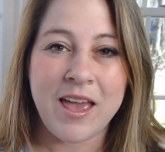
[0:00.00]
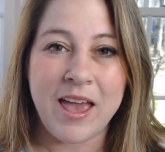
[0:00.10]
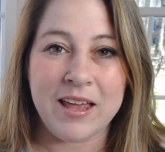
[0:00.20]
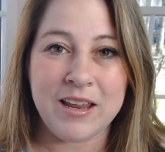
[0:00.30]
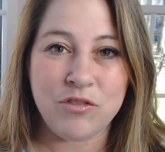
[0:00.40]

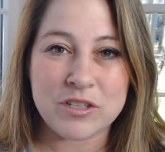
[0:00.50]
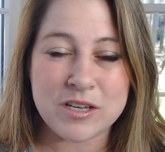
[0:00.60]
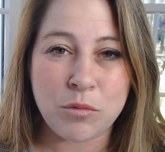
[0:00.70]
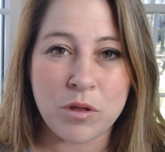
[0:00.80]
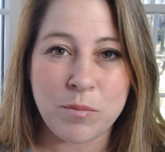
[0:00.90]
And if you
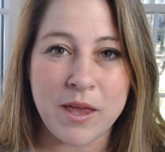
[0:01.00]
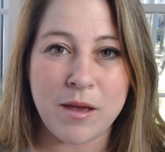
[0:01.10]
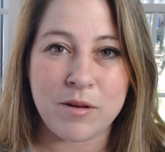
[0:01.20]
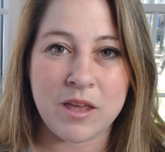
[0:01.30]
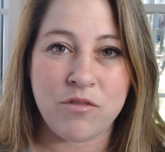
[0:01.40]
stick with me, I'm
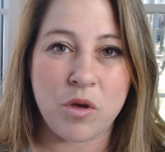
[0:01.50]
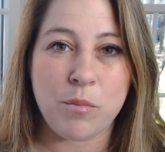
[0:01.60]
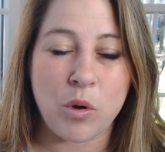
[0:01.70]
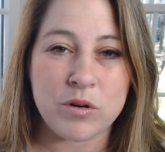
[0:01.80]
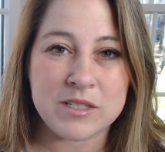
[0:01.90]
going to give you a
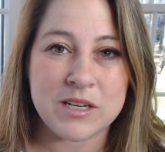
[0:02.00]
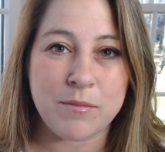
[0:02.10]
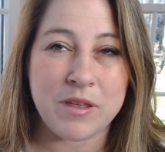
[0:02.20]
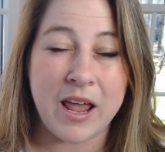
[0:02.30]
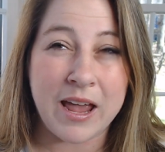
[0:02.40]
bonus tip
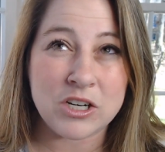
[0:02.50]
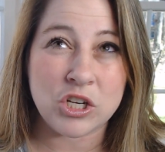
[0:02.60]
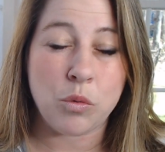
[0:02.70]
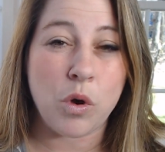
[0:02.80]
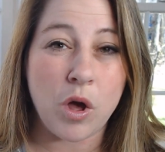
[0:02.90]
that
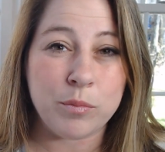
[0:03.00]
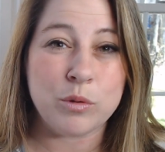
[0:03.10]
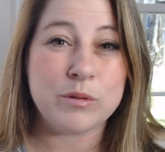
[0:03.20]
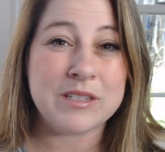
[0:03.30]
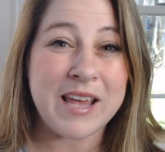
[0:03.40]
actually will help you
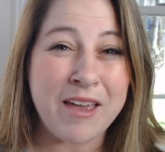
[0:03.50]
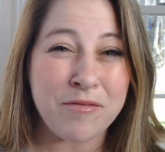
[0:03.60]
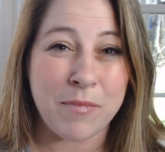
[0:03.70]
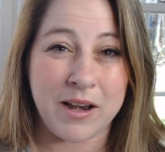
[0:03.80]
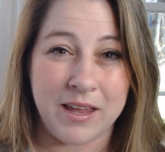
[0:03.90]
save
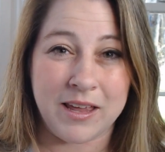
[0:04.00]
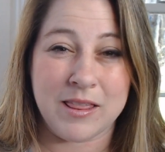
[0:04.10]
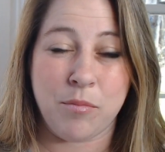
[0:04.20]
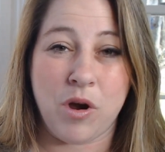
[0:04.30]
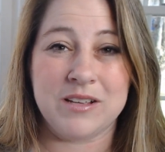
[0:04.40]
money in
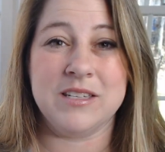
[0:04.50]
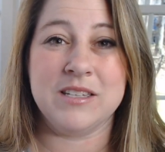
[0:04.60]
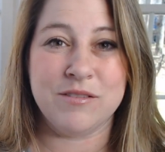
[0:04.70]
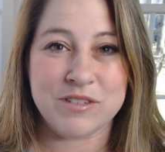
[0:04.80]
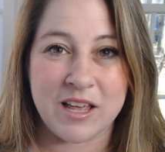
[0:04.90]
the process
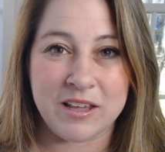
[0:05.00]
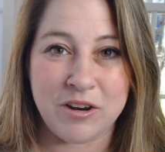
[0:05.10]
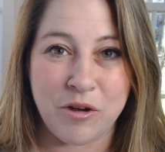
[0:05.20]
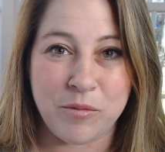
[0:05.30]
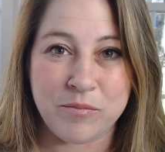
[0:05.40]
of selling a
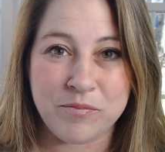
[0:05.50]
home.